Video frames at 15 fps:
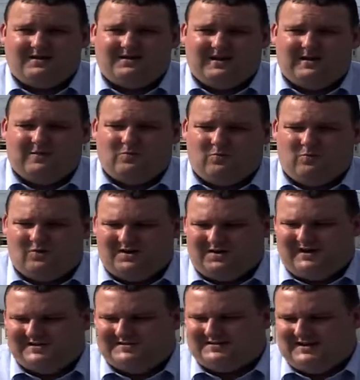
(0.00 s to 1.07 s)
Now, one
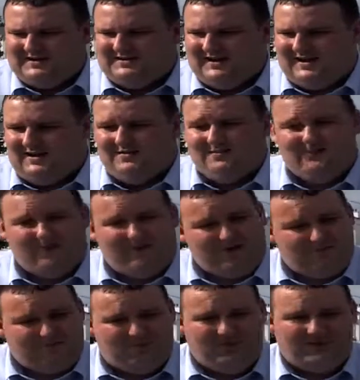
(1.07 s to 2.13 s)
last detail, very
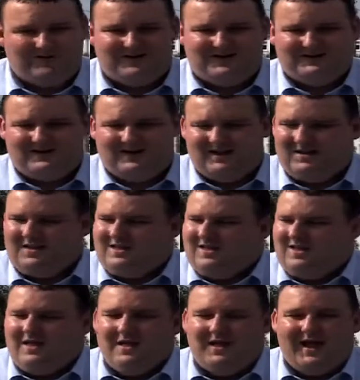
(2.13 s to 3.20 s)
important detail,
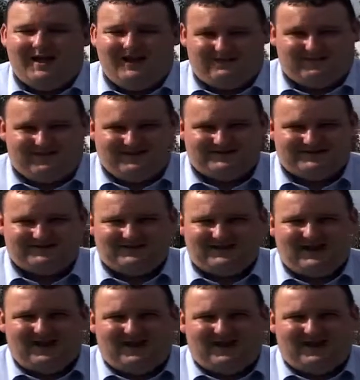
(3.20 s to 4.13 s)
L plates.